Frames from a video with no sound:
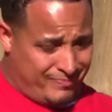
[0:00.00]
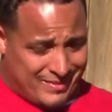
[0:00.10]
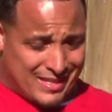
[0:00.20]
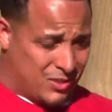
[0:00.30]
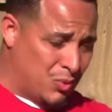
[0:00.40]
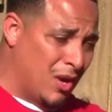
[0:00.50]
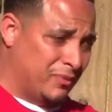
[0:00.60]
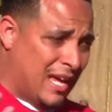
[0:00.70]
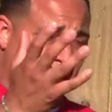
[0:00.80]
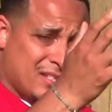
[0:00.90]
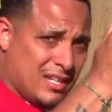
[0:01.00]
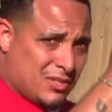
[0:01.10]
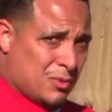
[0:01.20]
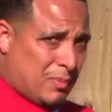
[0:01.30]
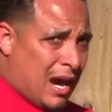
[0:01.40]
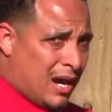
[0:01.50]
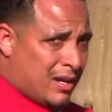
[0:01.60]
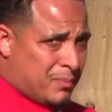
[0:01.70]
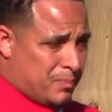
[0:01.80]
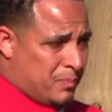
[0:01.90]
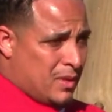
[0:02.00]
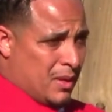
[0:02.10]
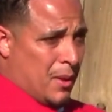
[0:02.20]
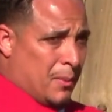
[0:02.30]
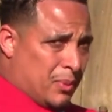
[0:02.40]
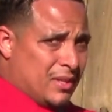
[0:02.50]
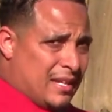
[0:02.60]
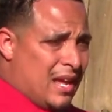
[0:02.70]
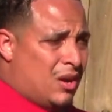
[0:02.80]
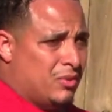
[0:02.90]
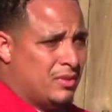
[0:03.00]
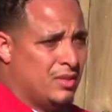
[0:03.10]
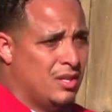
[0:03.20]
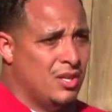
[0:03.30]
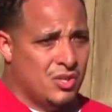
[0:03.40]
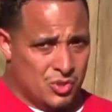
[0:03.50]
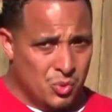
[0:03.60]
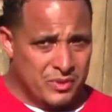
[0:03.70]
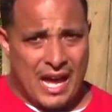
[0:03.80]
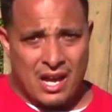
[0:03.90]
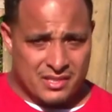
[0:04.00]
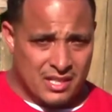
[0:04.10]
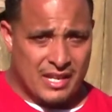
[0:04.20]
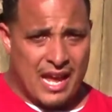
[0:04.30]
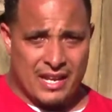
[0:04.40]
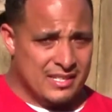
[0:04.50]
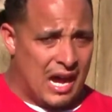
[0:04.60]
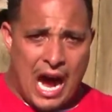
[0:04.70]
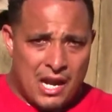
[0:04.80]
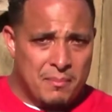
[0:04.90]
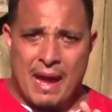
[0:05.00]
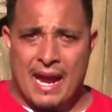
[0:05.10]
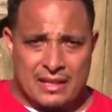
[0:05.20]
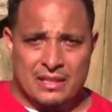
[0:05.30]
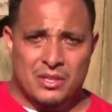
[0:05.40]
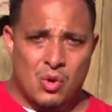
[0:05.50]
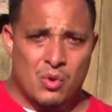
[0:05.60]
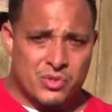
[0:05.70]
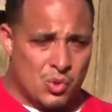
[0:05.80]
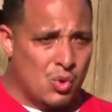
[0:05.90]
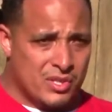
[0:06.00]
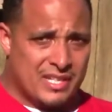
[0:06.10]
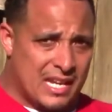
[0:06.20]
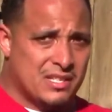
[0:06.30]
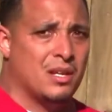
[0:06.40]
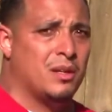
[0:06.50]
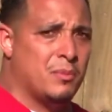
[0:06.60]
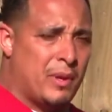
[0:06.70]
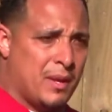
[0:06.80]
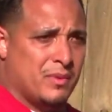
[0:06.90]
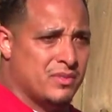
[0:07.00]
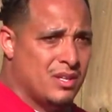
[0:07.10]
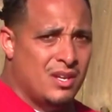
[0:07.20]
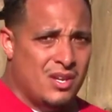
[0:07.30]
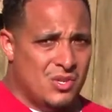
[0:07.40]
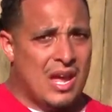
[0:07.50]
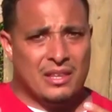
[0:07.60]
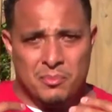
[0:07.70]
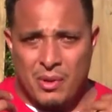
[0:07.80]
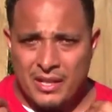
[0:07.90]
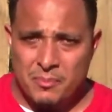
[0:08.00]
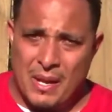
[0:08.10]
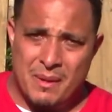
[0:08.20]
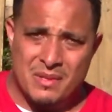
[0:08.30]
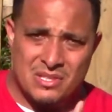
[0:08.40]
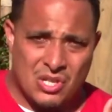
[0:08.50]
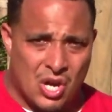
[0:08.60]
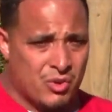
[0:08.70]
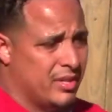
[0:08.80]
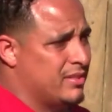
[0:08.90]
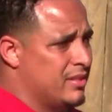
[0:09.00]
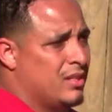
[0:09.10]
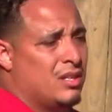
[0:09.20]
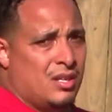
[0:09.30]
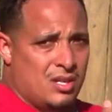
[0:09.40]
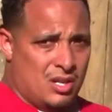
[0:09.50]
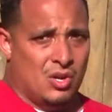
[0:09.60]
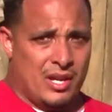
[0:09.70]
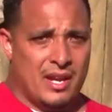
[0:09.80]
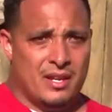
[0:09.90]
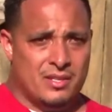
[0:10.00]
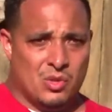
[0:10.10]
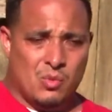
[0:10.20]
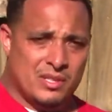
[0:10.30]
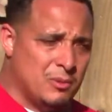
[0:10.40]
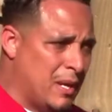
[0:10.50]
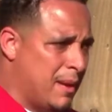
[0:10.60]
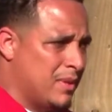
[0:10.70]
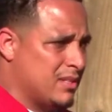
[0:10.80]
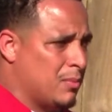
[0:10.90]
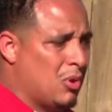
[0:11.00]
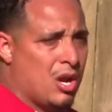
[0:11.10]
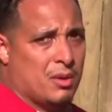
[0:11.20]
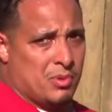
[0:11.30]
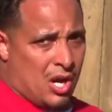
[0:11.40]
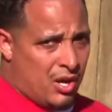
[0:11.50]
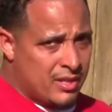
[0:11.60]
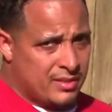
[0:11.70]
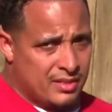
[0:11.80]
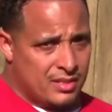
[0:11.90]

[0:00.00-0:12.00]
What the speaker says: the $12,000 that your buyer put down, $2,000 of that is automatically going towards catching up the payments. You have to bring the payments current. Okay, so once the payments are brought up current,